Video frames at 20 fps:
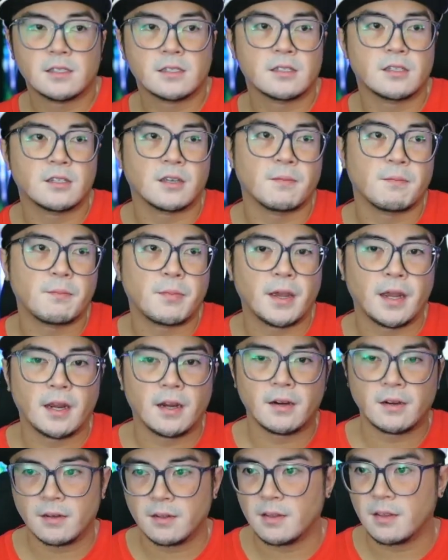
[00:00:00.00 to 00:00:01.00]
to
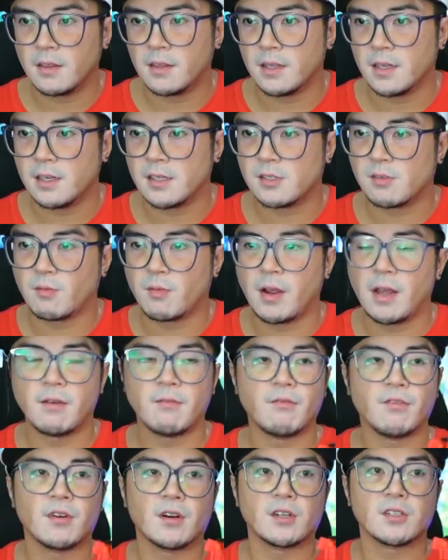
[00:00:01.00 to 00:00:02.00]
compare this
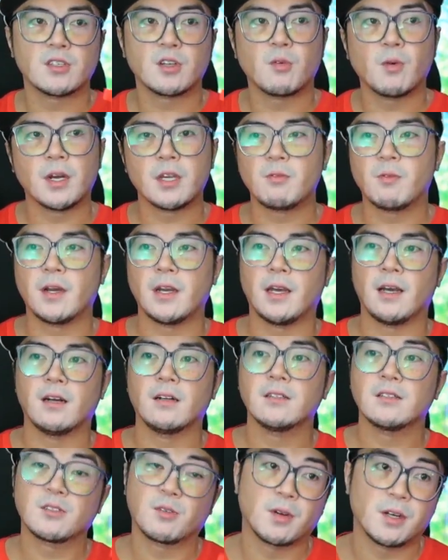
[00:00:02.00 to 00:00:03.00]
Ramverk
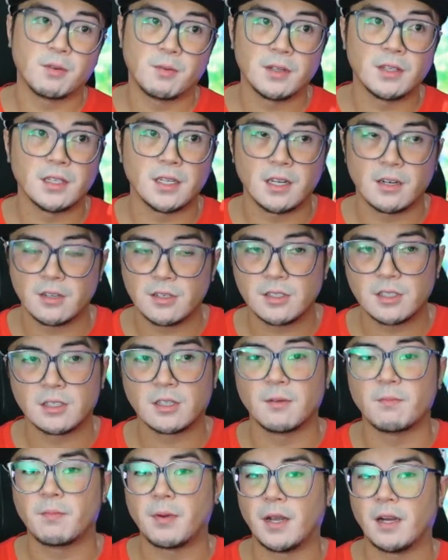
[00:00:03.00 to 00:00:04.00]
21L, 21 liters,
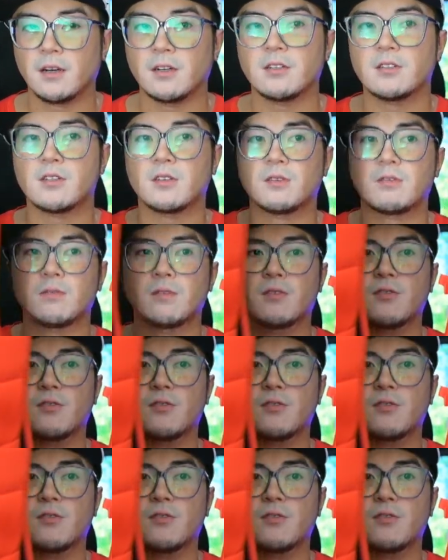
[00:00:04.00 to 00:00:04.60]
compared to the